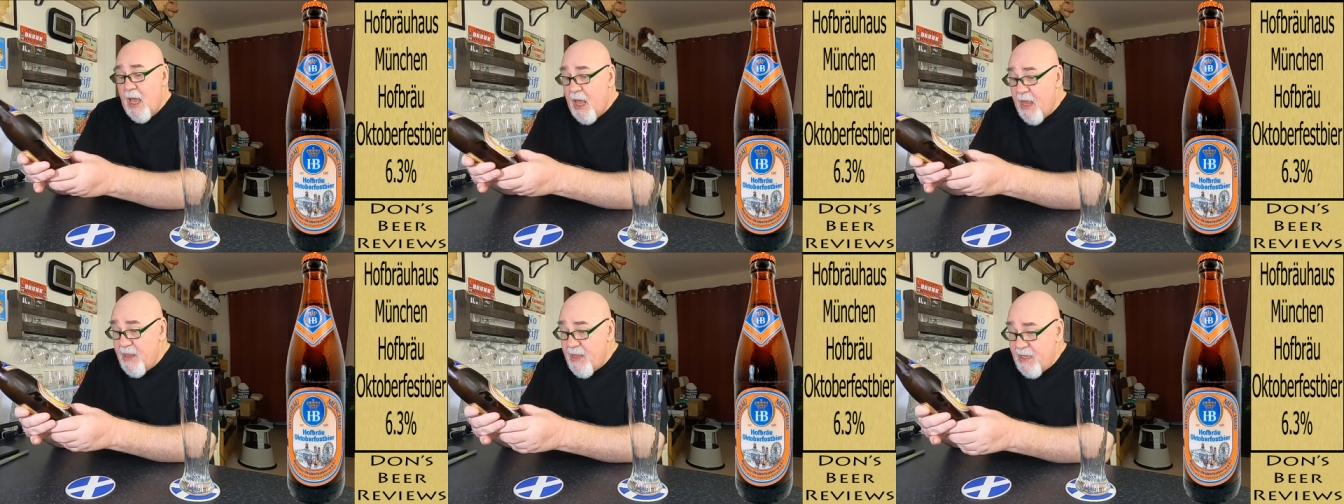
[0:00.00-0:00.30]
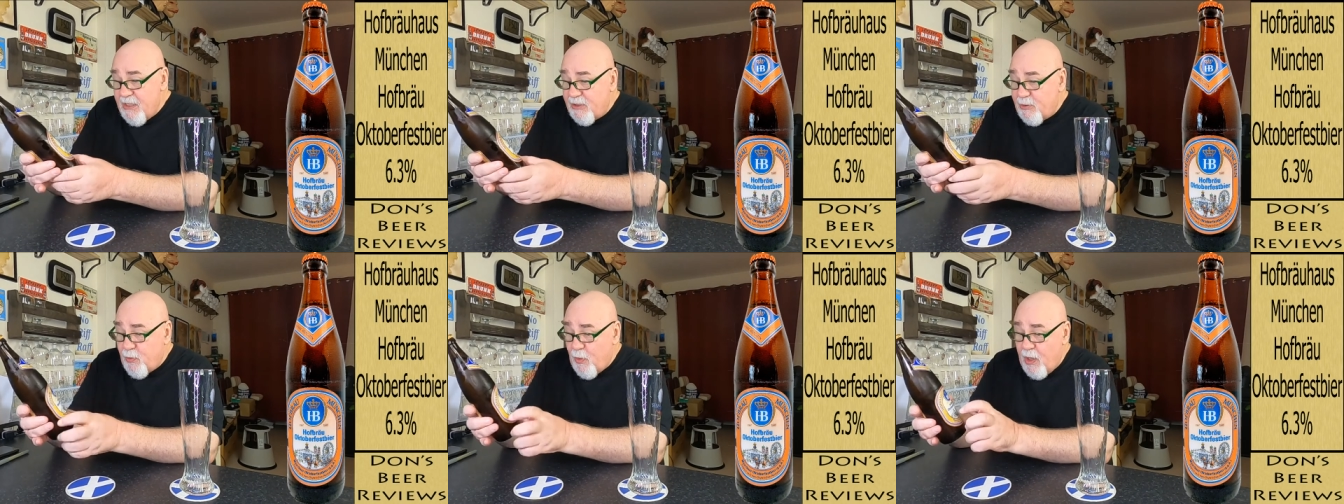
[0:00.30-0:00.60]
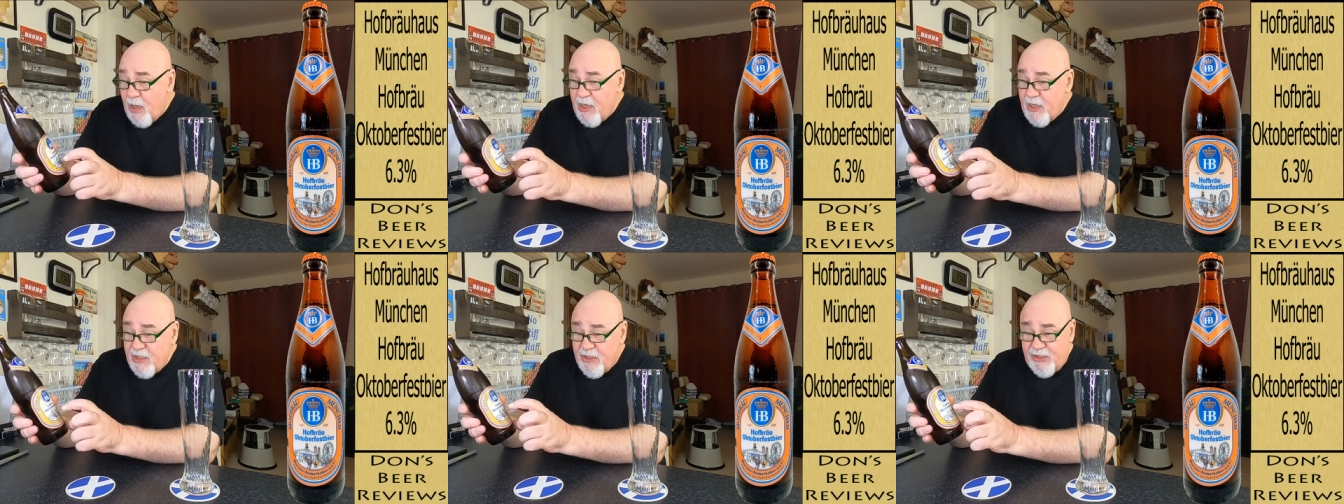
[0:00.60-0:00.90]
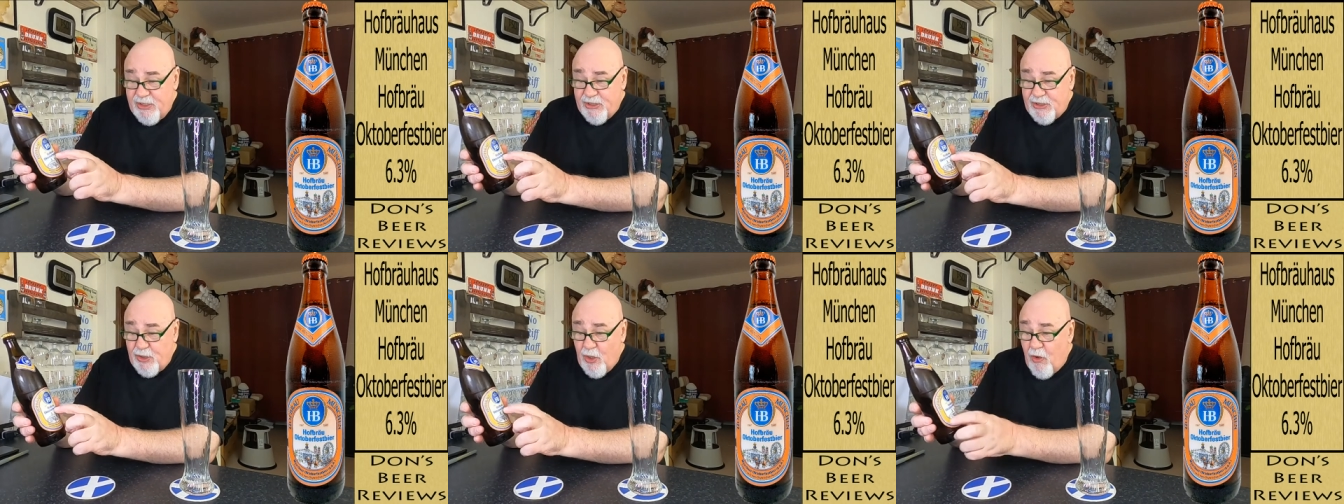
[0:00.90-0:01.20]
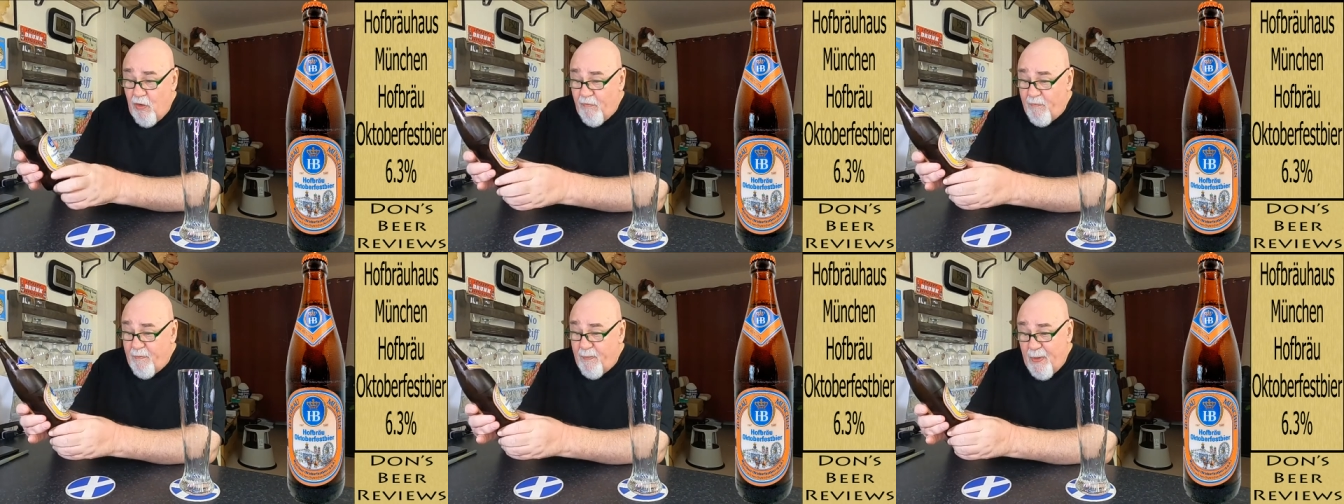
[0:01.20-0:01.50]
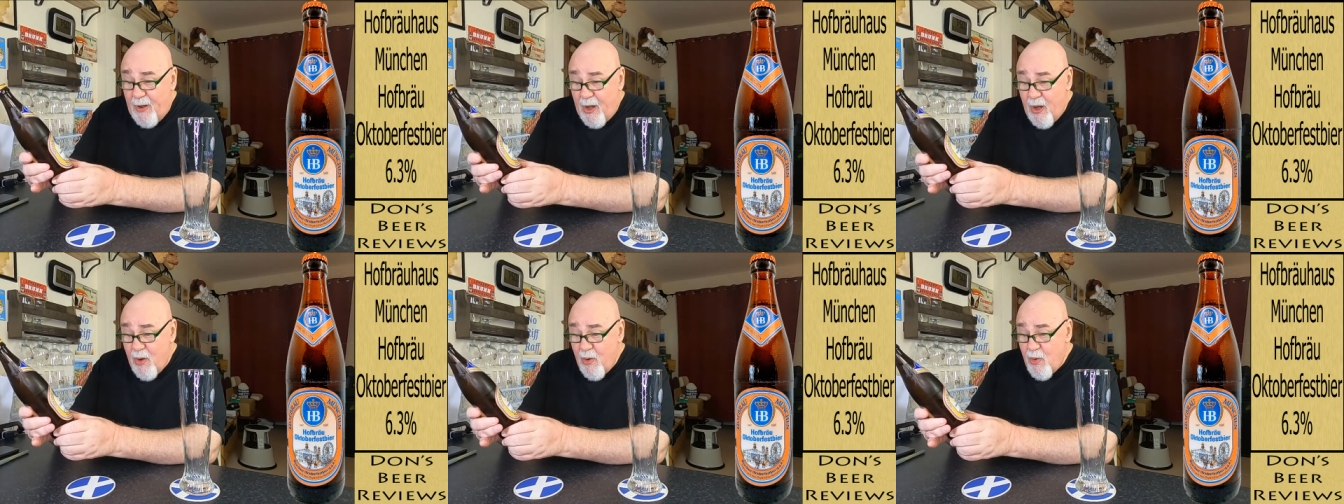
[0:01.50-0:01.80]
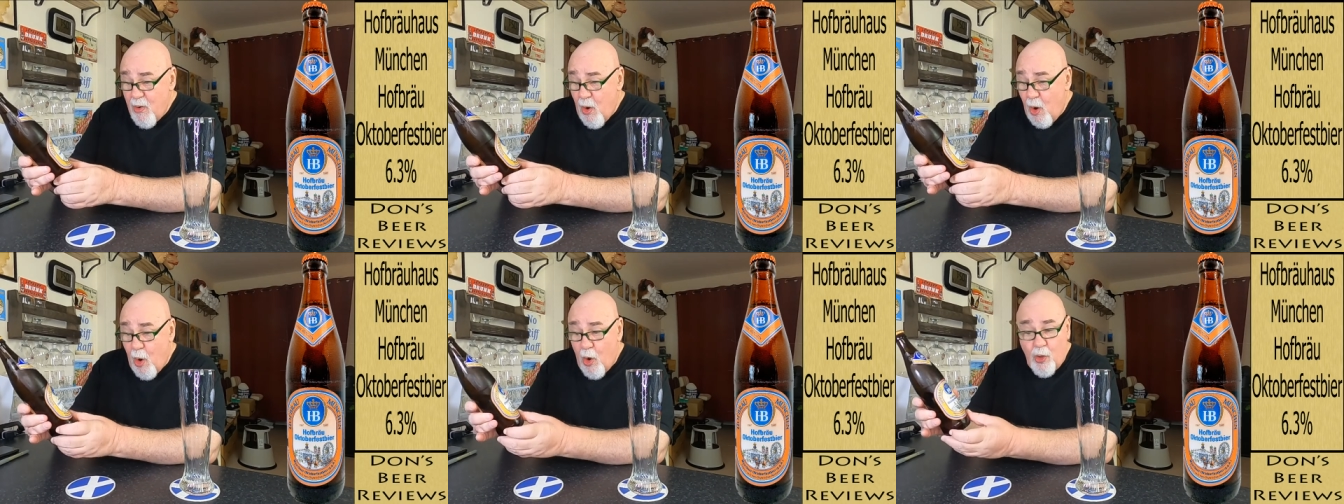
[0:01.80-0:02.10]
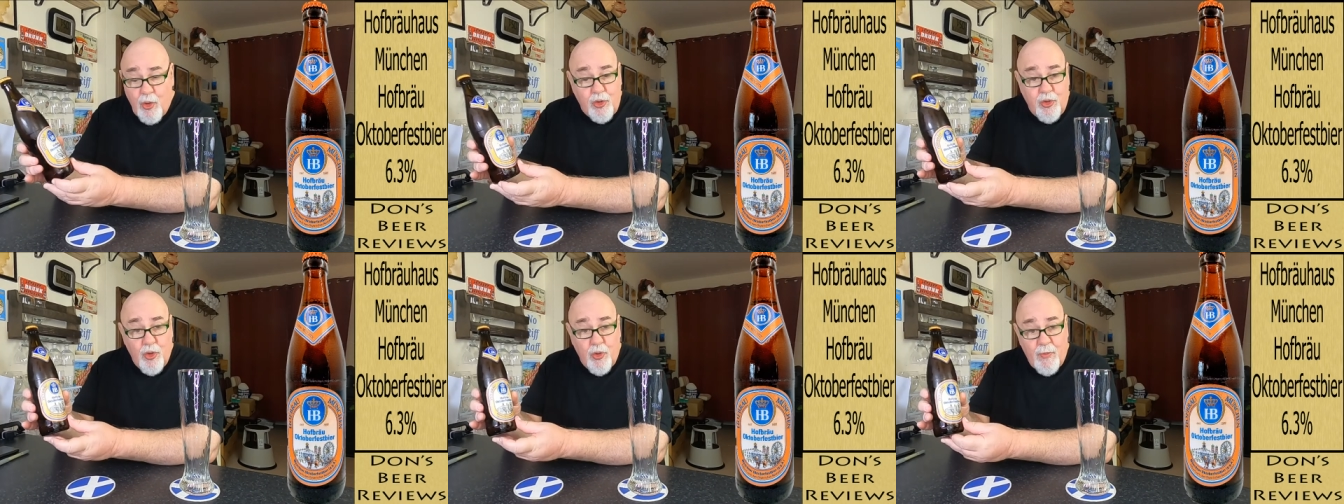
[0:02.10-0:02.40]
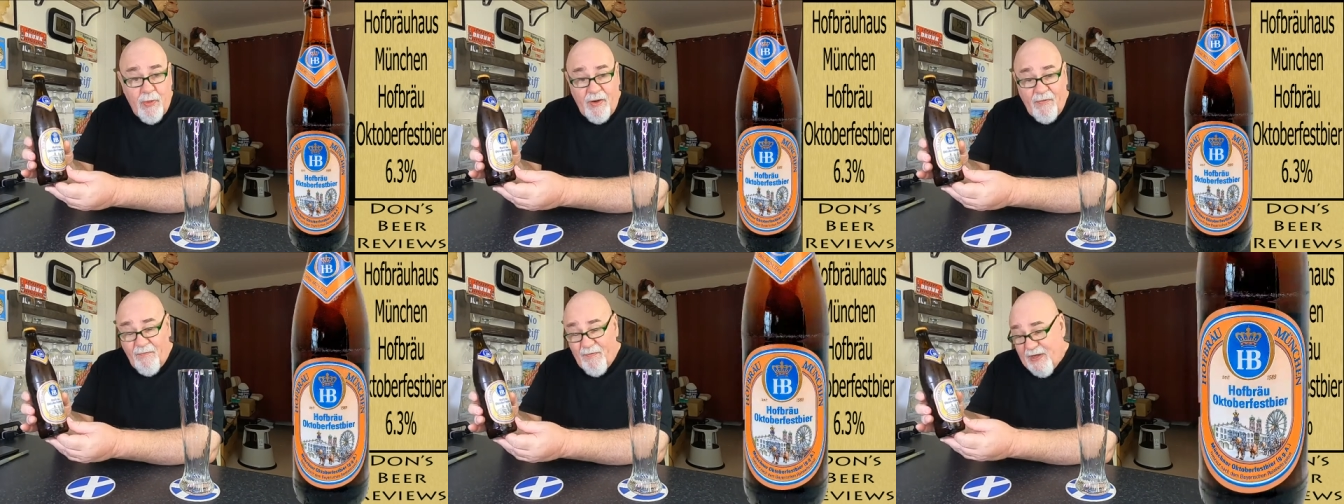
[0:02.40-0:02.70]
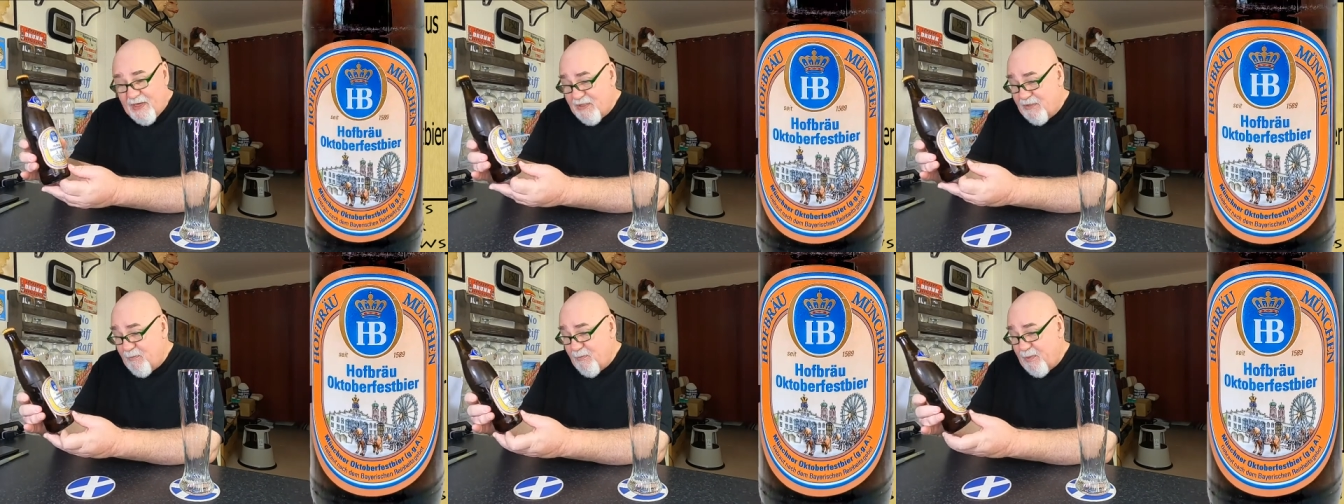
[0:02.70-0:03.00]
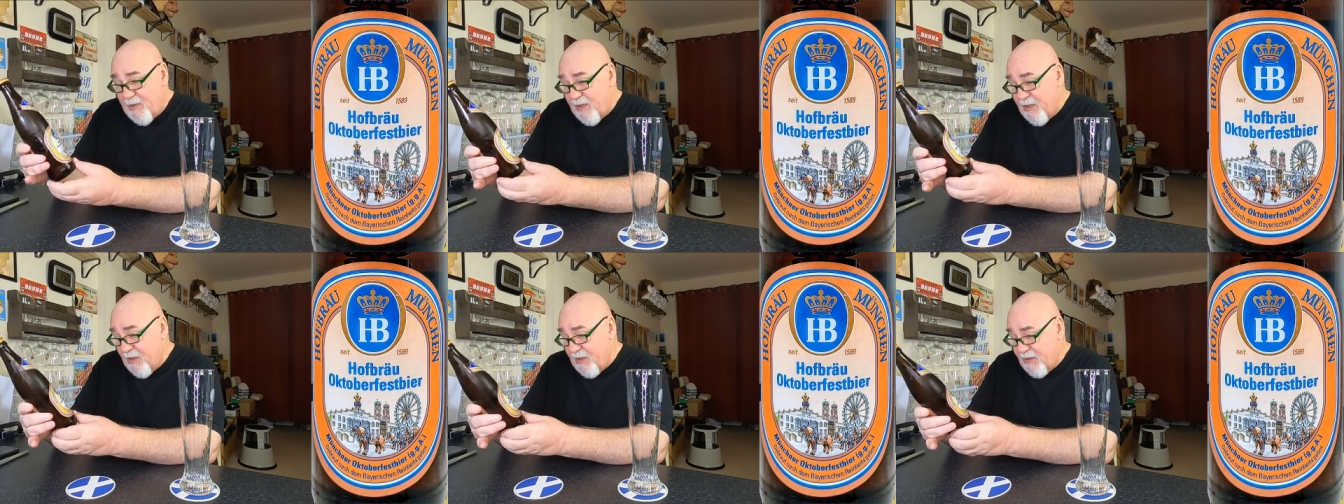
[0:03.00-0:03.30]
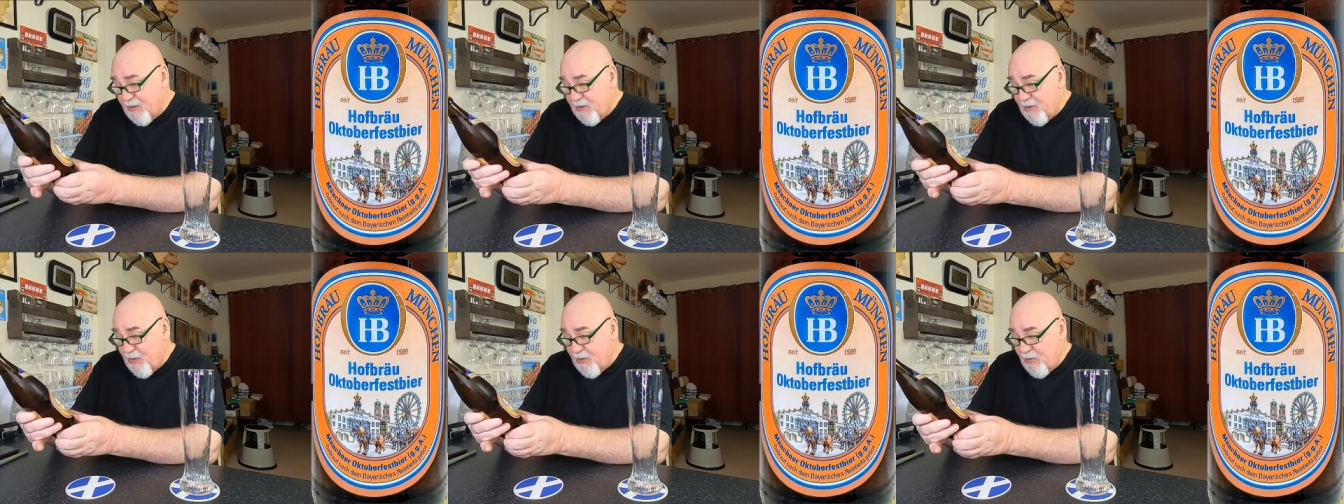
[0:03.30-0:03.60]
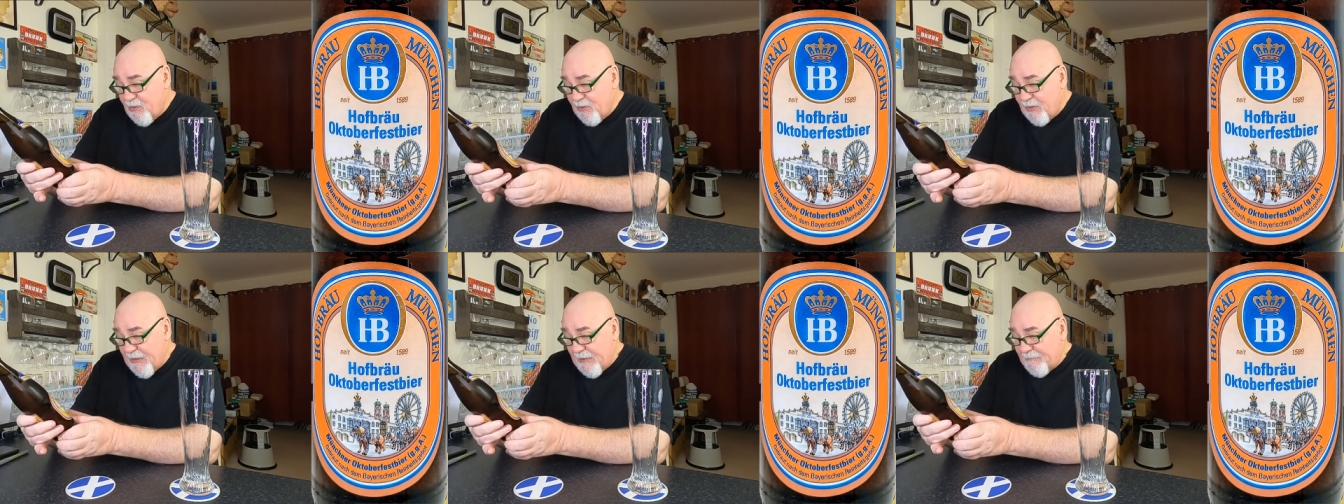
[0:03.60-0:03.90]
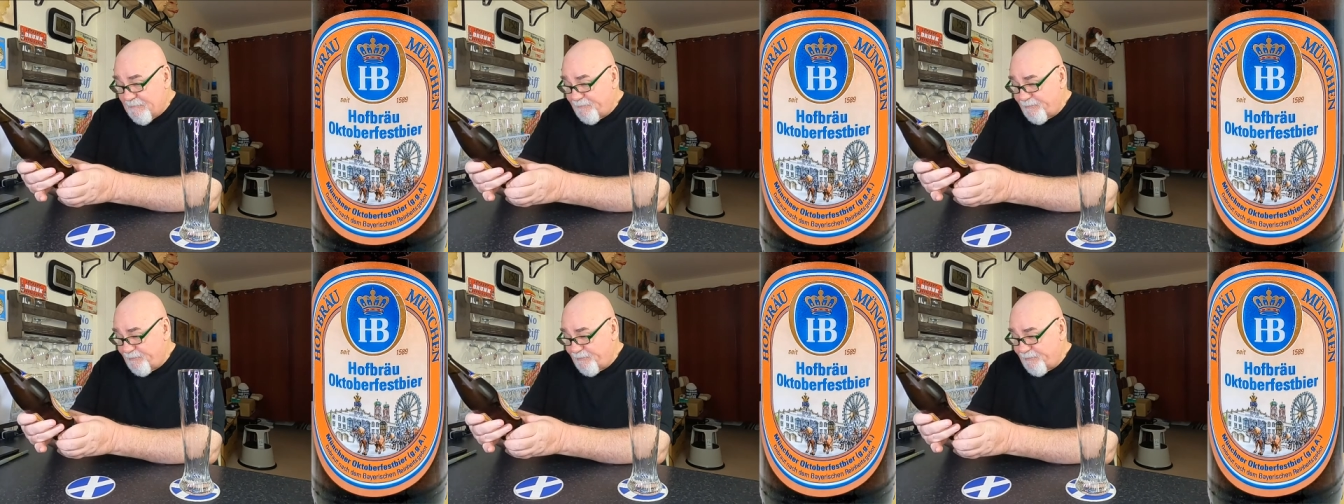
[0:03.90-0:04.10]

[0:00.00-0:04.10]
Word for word: And this one is just Hofbrau Oktoberfest beer, it's called.